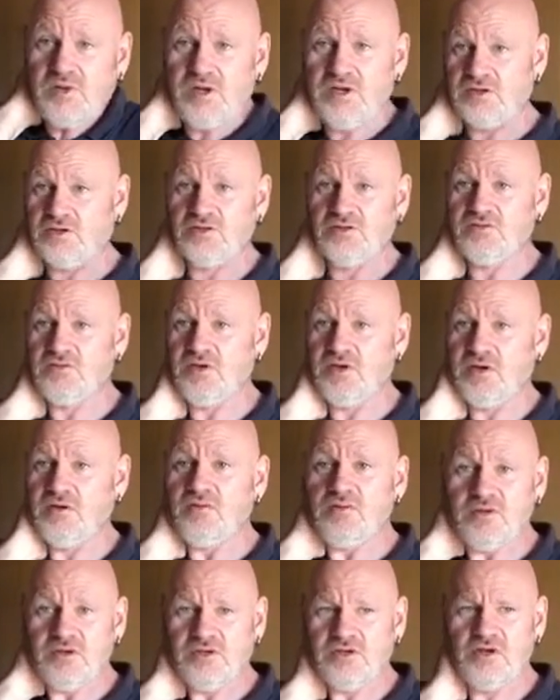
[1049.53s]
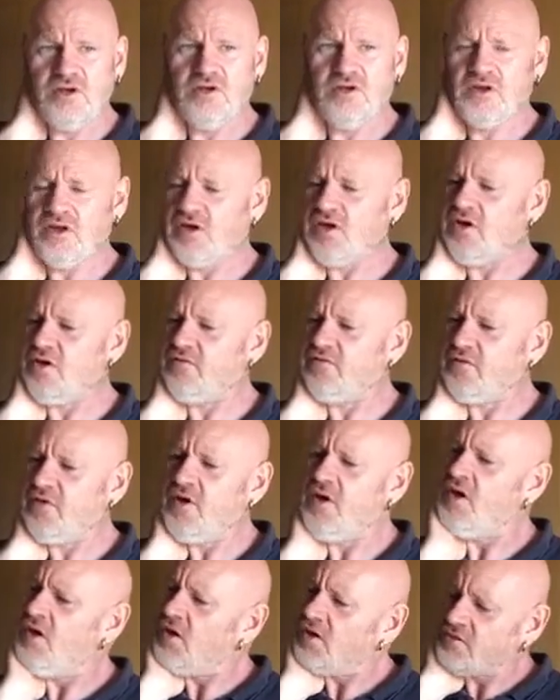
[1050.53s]
it's, you know, it's a learning curve.
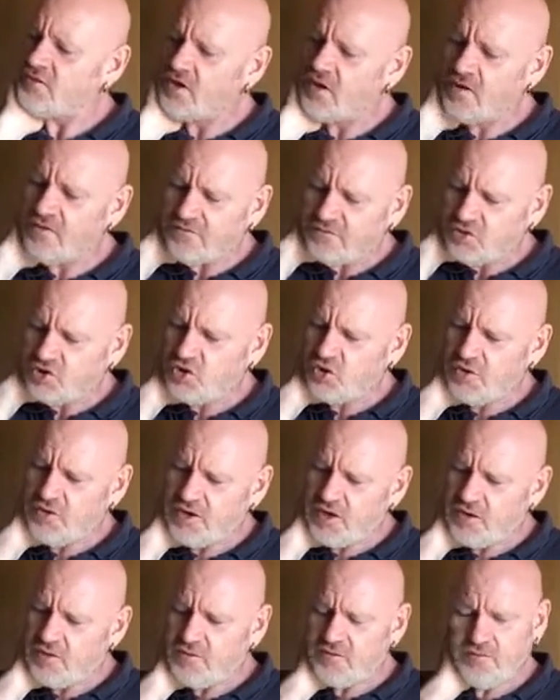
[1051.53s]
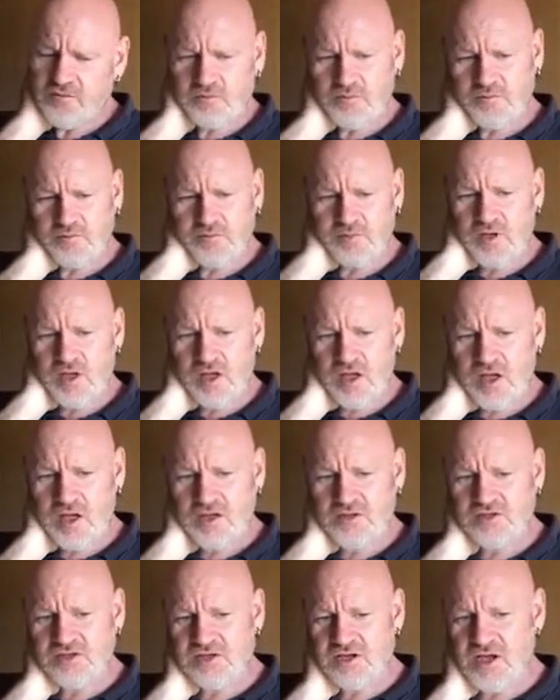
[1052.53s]
So I've enjoyed it
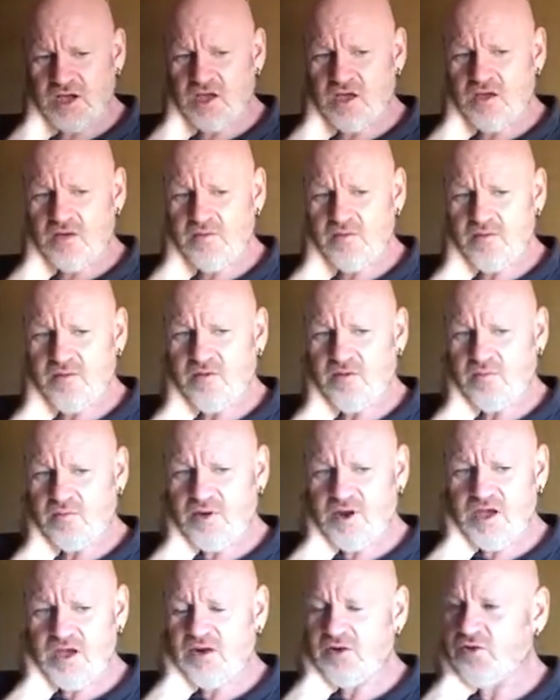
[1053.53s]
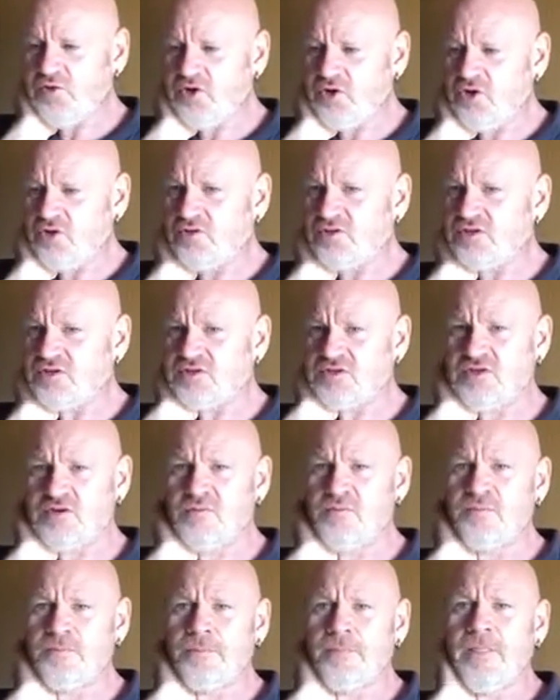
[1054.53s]
today, playing on the new
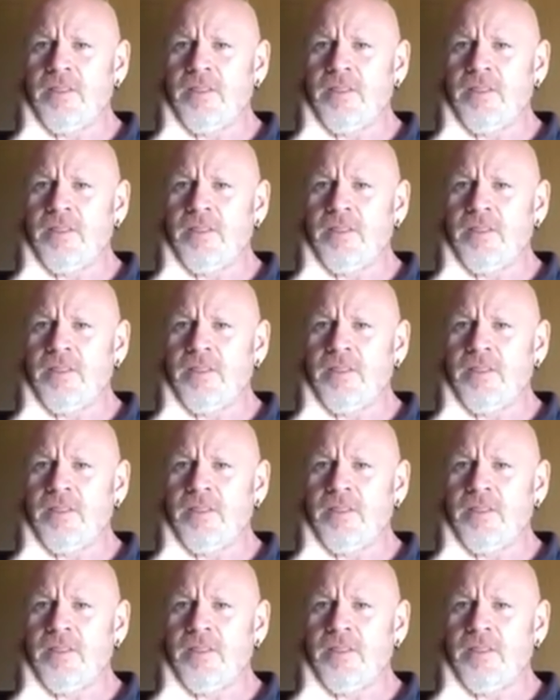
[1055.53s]
system.